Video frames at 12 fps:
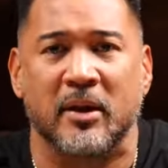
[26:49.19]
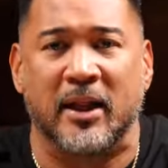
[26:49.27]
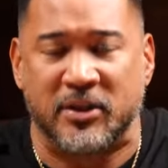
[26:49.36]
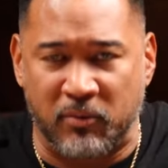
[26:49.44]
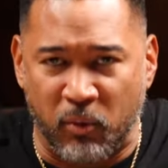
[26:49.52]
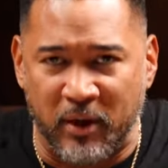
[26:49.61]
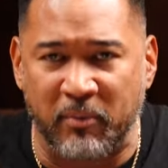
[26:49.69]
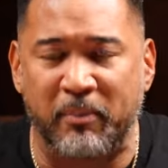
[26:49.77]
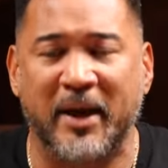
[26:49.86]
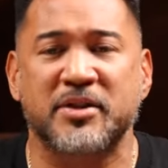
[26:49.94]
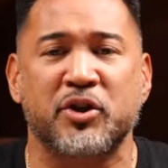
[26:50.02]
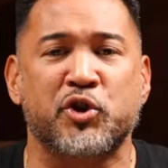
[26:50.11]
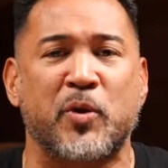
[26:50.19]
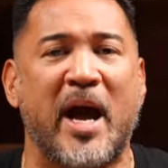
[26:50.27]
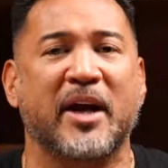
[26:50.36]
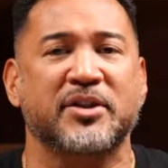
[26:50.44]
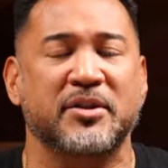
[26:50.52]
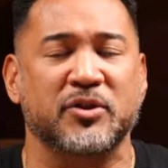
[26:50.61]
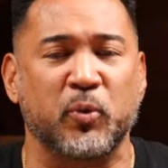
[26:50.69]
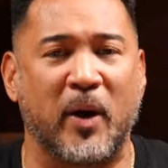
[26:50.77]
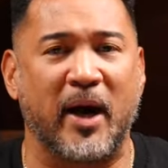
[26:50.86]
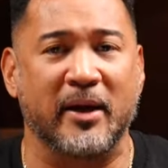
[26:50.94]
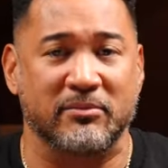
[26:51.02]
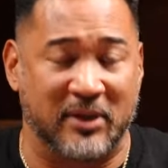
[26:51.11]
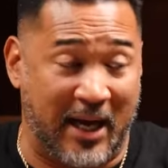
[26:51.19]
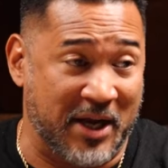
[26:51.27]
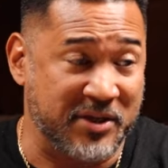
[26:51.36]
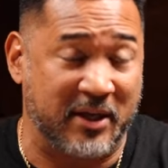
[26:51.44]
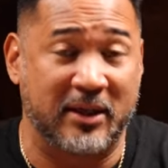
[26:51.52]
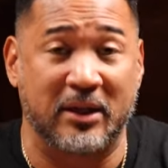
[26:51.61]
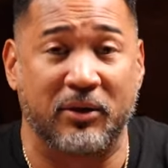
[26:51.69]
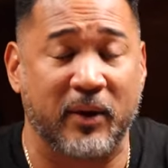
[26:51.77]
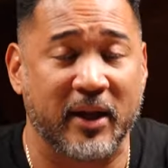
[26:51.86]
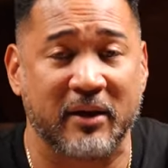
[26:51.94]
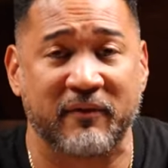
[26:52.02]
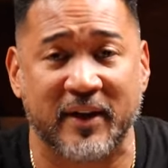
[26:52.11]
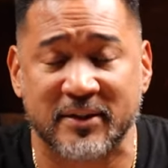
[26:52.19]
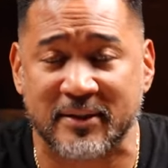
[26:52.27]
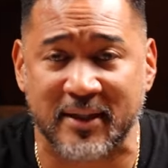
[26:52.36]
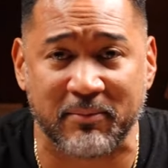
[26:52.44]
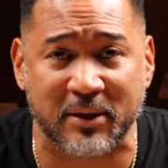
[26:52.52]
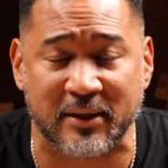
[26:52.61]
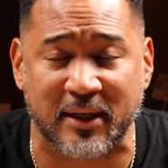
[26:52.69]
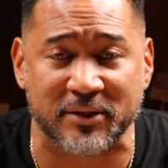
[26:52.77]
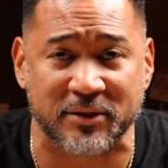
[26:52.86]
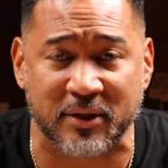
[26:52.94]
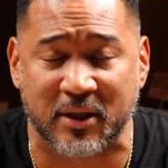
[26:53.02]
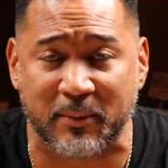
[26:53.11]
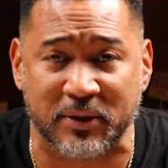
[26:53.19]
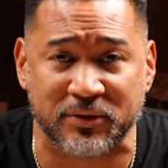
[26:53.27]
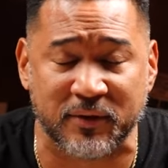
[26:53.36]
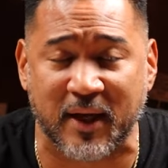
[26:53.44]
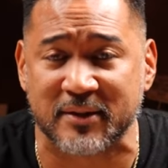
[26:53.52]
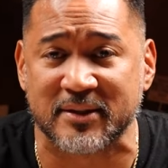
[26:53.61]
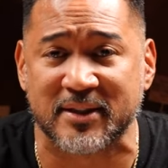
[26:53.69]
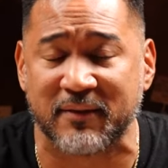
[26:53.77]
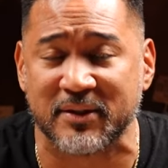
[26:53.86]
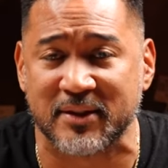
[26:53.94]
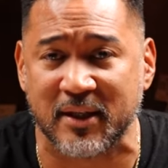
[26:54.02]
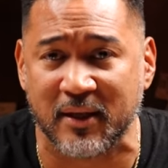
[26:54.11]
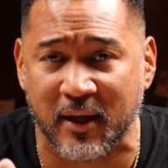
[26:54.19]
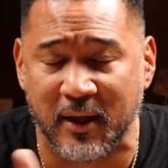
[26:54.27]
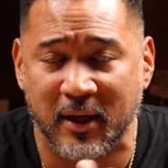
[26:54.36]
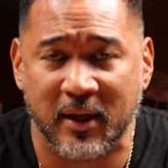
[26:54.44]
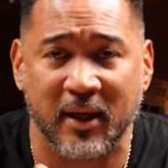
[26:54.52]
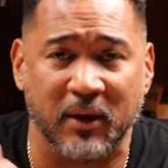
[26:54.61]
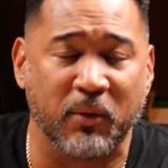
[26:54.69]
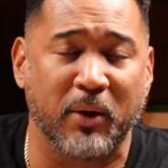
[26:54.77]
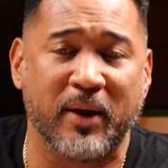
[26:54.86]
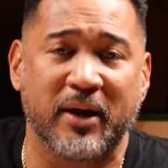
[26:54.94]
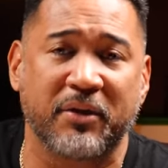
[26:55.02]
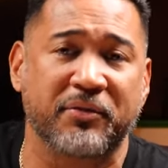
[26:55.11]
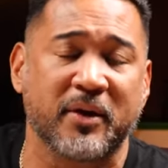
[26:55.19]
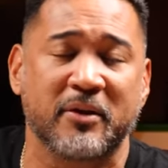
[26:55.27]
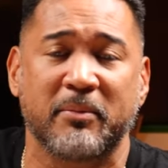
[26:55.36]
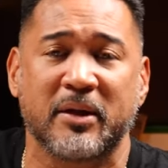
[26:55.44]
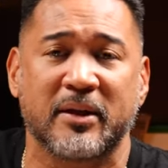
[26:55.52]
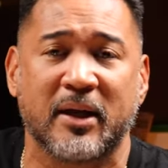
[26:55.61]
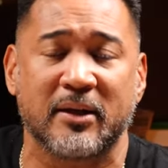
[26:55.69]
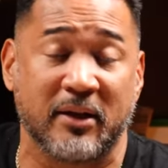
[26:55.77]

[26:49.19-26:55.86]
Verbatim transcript: And so one of the biggest attractions why Oscar De La Hoya invested $10 million into a company in 2017 and why we had a $300 million,